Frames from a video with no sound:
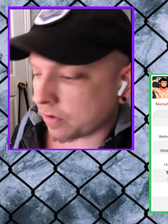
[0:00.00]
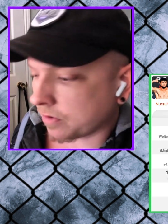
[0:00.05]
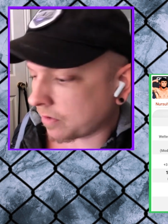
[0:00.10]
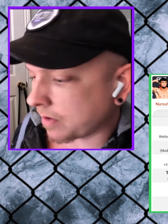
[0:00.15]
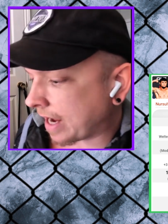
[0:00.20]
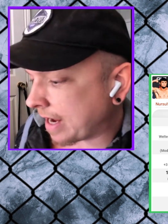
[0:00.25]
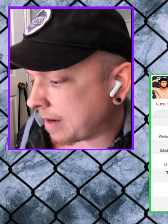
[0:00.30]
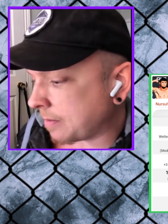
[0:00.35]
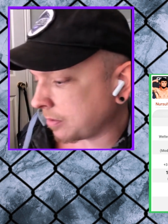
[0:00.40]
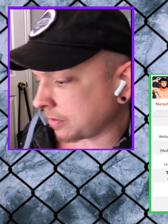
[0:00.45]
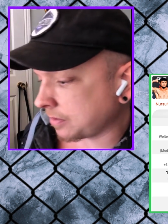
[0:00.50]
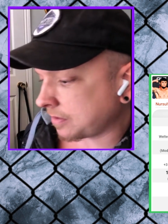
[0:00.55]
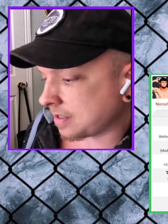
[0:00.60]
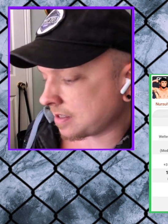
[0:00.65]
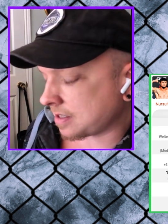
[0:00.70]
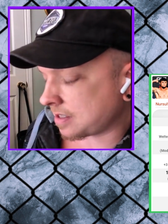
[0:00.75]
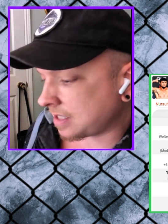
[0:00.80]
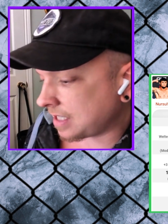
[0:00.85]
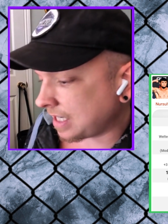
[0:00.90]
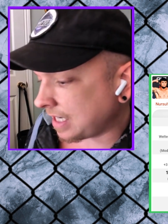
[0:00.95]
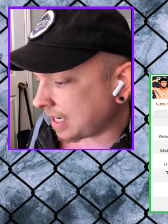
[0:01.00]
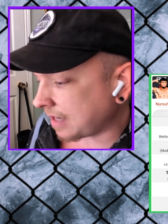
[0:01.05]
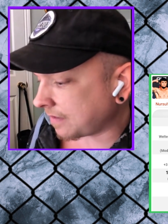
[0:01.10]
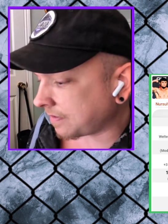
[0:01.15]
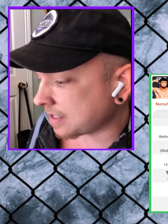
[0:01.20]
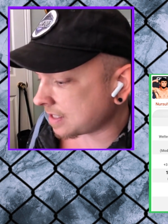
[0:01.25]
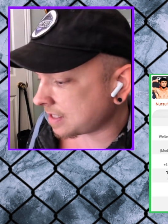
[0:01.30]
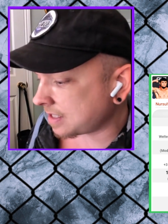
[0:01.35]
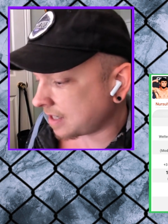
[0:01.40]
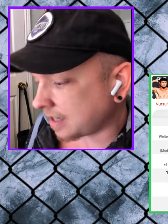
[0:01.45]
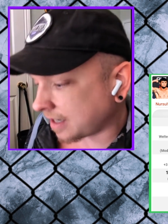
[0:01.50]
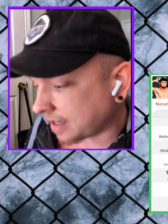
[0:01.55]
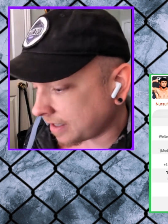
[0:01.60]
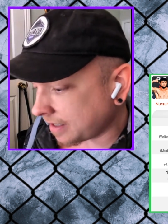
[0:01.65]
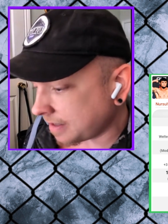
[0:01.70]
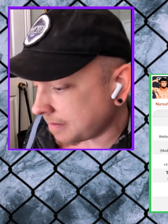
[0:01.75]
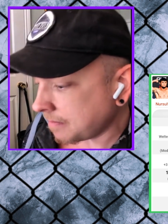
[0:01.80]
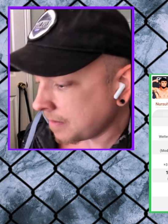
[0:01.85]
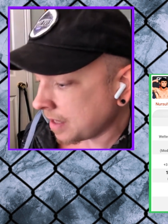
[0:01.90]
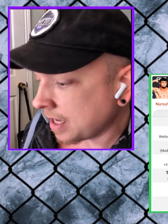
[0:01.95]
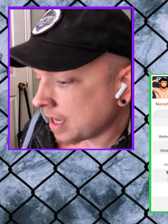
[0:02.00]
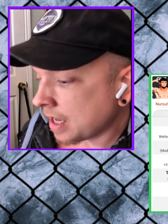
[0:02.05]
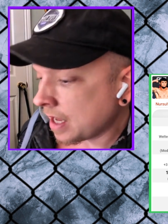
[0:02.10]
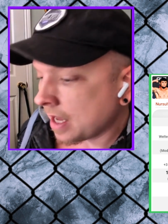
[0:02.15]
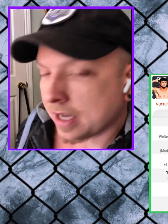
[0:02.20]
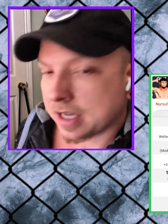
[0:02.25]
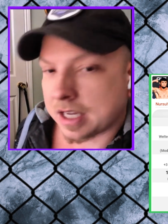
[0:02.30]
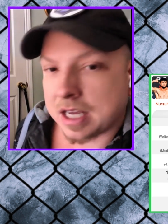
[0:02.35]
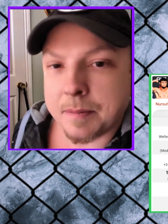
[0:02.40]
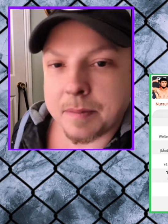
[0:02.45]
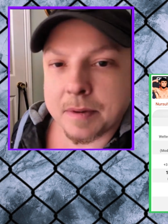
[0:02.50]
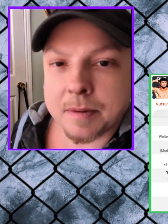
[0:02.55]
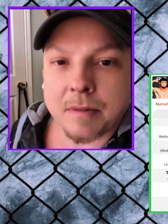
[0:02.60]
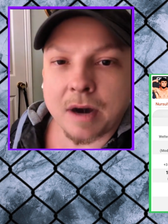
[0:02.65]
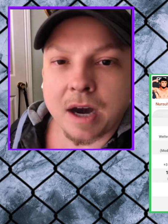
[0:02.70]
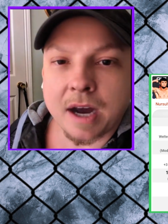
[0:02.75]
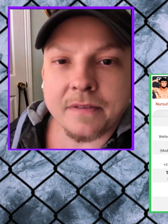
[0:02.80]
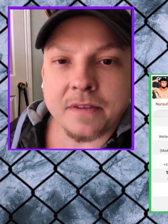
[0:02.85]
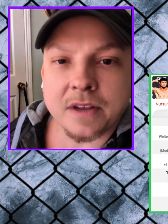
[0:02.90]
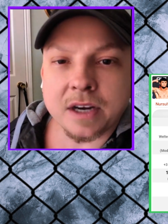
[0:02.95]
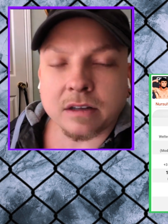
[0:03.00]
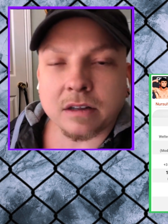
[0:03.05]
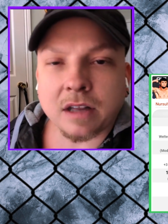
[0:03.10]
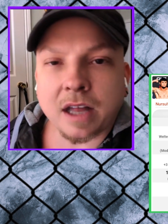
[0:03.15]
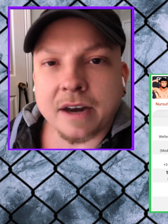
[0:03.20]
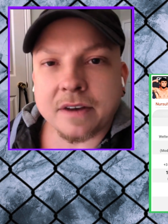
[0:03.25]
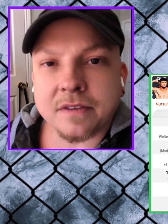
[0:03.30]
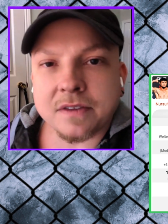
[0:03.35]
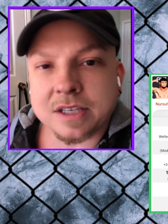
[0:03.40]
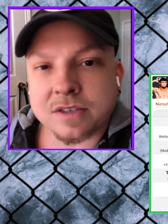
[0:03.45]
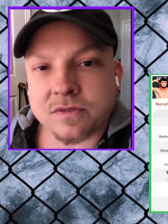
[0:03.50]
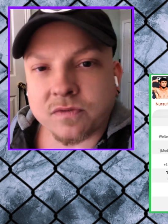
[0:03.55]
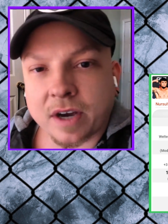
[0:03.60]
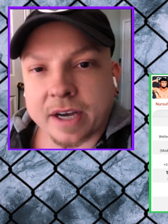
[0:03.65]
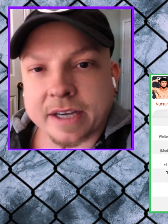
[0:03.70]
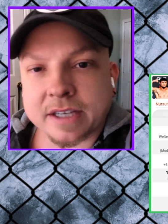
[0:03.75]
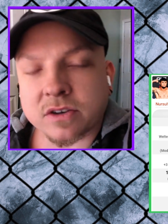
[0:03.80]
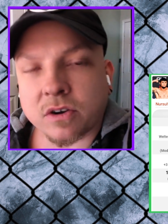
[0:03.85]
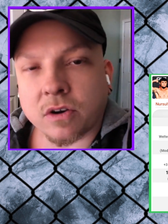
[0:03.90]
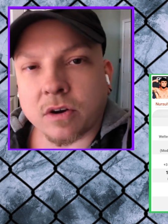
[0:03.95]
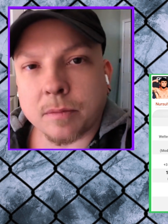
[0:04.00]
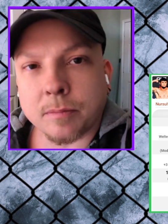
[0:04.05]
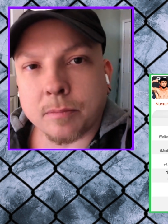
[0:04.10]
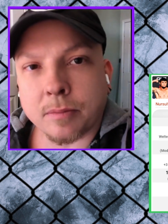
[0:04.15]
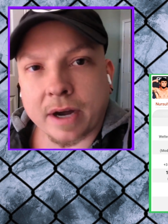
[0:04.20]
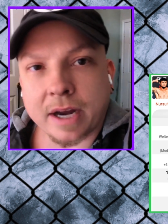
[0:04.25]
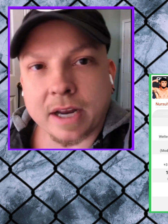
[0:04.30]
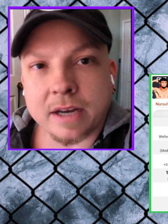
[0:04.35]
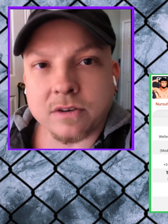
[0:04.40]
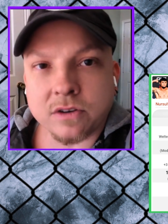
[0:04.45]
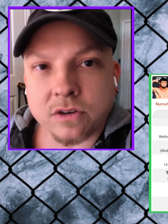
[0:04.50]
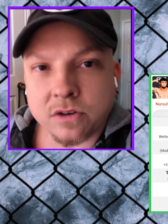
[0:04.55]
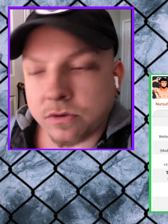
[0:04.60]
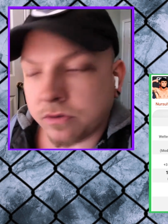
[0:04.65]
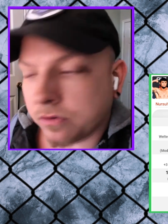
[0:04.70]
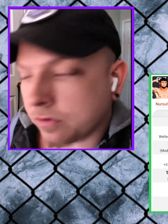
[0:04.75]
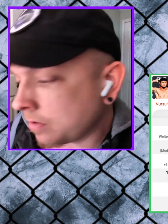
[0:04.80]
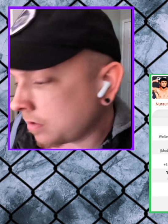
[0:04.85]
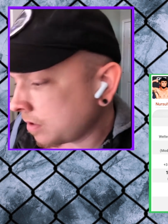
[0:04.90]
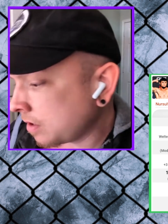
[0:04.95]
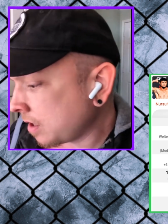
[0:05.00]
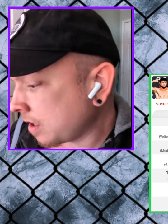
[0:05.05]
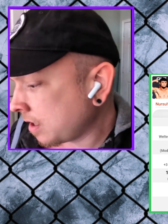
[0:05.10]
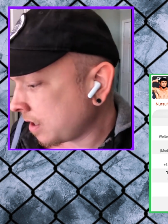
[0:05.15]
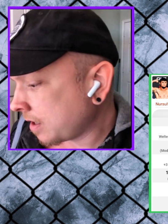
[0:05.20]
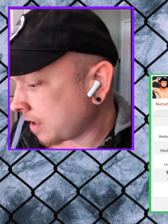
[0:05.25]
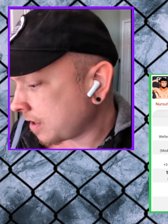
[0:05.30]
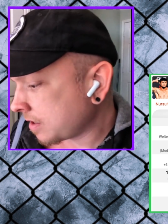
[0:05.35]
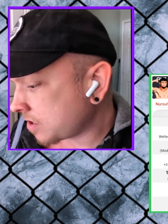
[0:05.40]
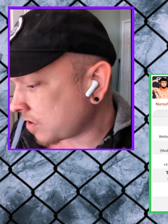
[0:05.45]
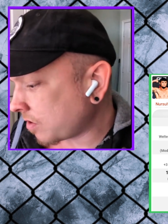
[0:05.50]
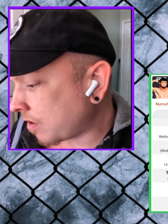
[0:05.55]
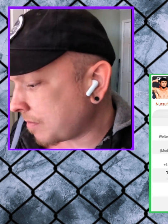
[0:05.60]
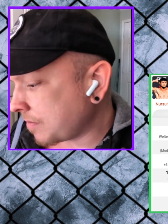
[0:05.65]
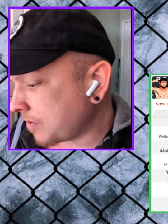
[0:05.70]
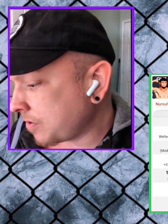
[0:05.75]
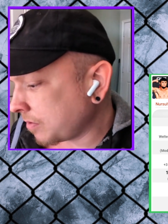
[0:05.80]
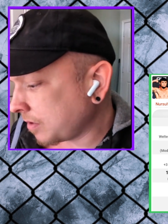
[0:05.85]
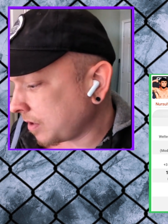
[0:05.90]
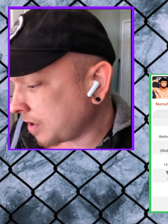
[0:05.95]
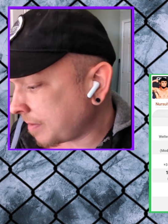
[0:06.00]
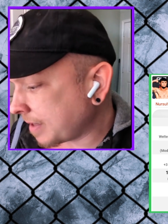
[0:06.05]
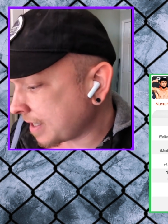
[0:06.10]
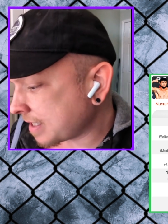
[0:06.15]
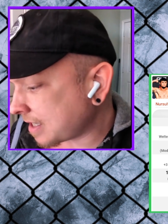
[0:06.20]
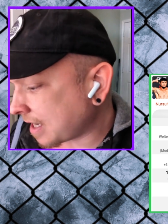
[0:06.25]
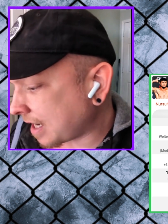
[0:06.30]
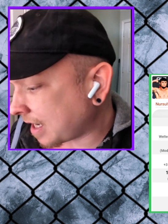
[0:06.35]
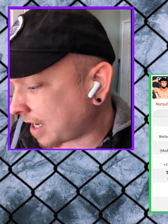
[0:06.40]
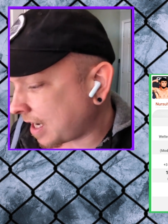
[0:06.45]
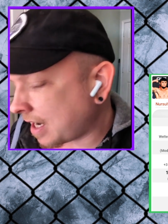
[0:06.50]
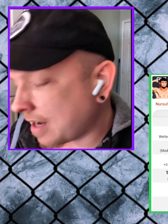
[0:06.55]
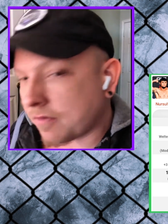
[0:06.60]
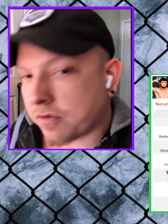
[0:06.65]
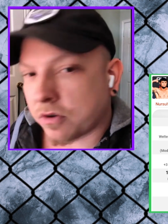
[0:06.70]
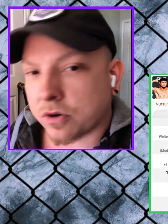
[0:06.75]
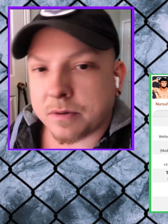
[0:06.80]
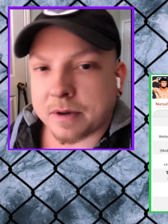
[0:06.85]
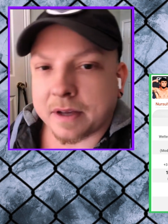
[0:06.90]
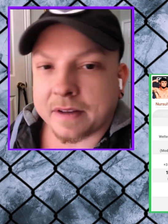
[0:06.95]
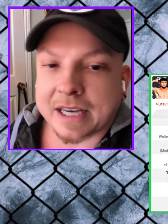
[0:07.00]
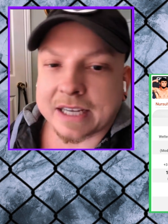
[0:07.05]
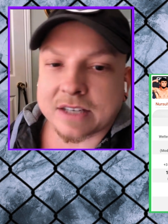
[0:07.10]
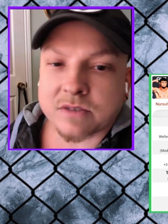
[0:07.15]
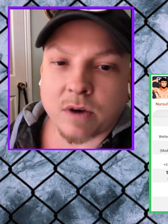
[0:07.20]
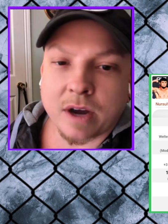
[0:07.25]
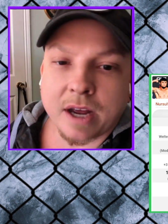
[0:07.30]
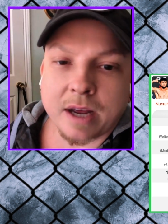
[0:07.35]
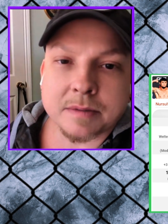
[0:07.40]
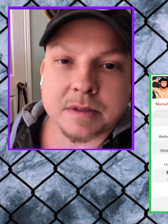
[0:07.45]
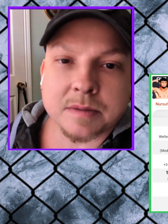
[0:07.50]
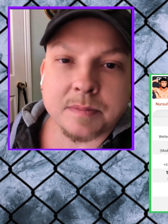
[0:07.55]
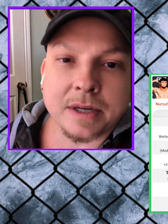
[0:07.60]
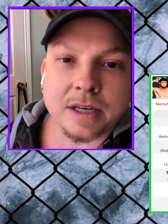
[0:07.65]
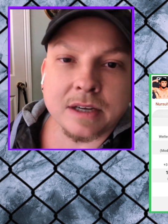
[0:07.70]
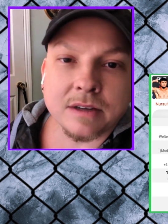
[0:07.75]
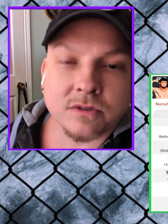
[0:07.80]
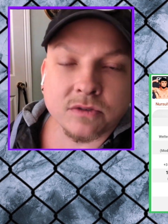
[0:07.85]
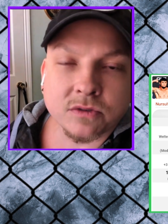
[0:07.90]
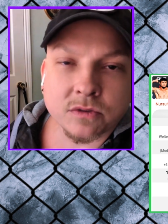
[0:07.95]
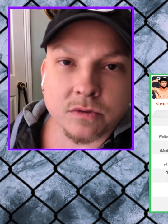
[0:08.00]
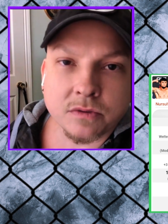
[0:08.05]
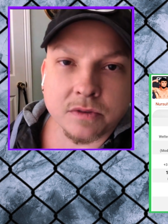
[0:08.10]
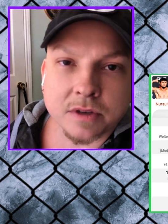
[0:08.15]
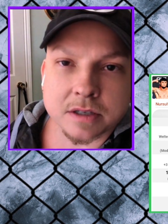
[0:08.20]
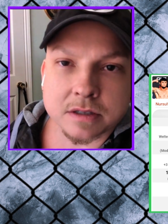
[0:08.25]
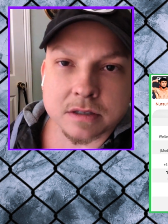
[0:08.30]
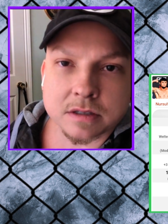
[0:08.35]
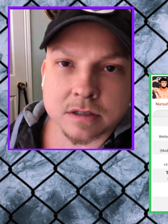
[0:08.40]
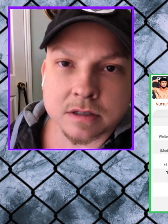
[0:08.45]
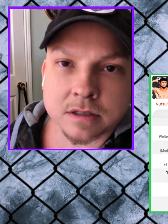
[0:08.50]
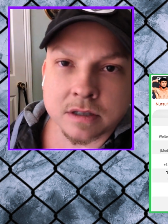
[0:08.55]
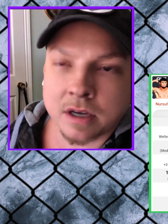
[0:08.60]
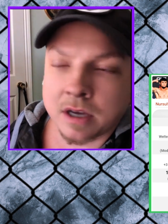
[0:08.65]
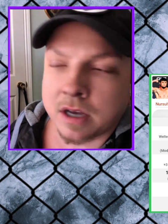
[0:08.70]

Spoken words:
we're able to see at this time. Keep in mind that a lot of these fights are brand new. So I'm doing the best I can for you, and that's why I'm speeding through this.